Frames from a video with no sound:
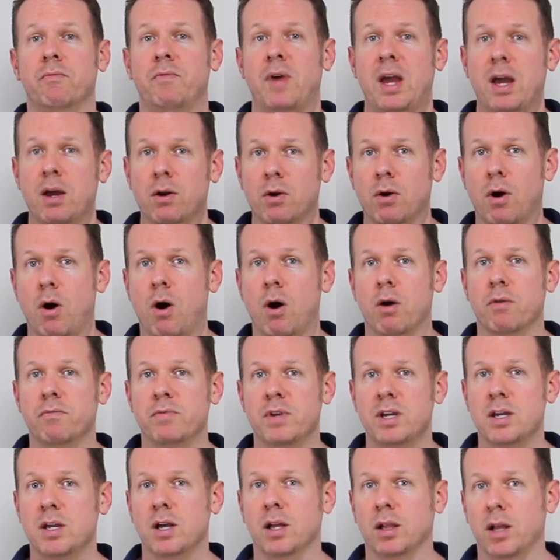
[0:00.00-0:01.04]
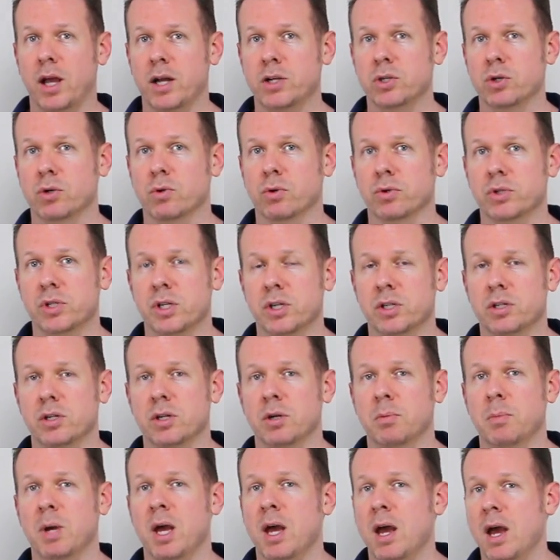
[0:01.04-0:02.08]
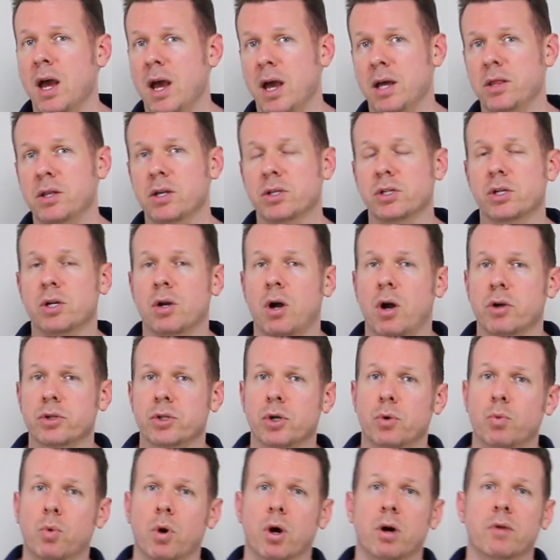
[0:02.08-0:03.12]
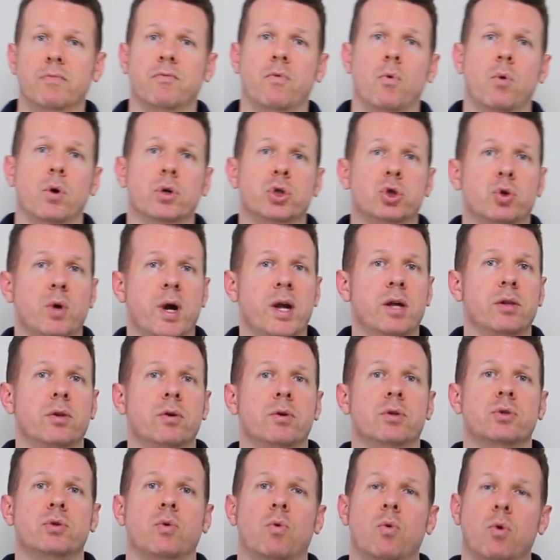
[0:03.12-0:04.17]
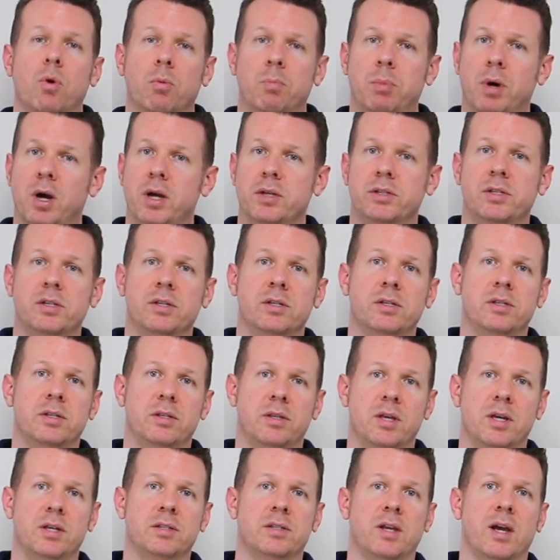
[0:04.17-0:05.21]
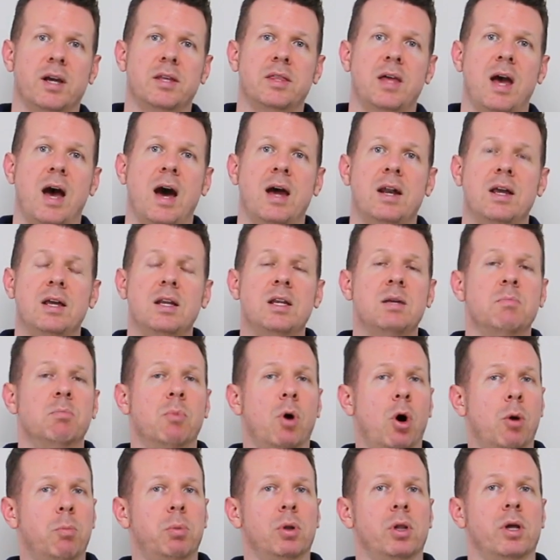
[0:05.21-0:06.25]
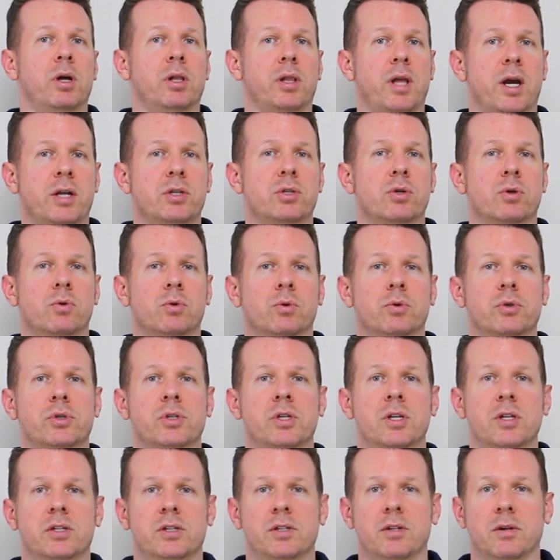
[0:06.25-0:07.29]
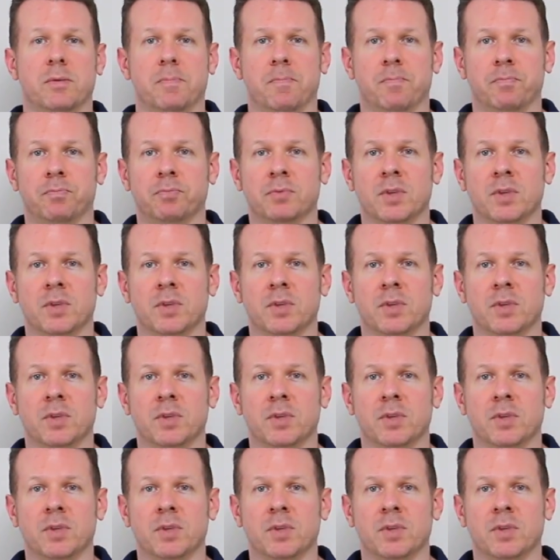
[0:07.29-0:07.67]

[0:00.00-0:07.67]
van or RV electrical system. And this could also work for trailers or buses, things like that, any mobile electrical system.